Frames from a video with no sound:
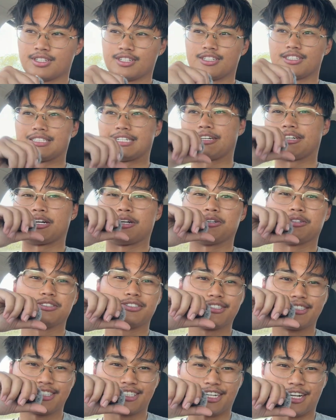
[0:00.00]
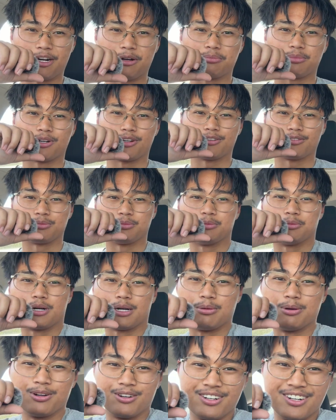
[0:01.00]
Shout out Paul from the
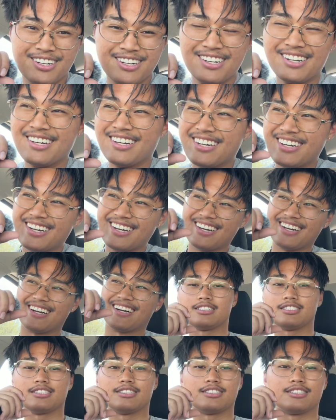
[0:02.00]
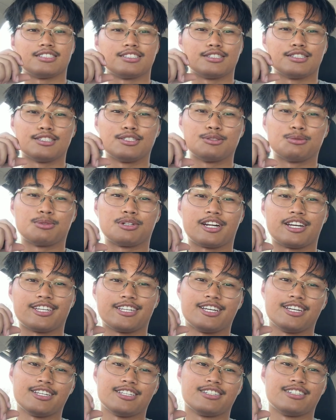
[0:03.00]
Bible. This is what I
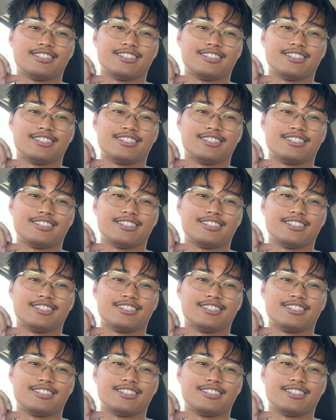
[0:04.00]
get.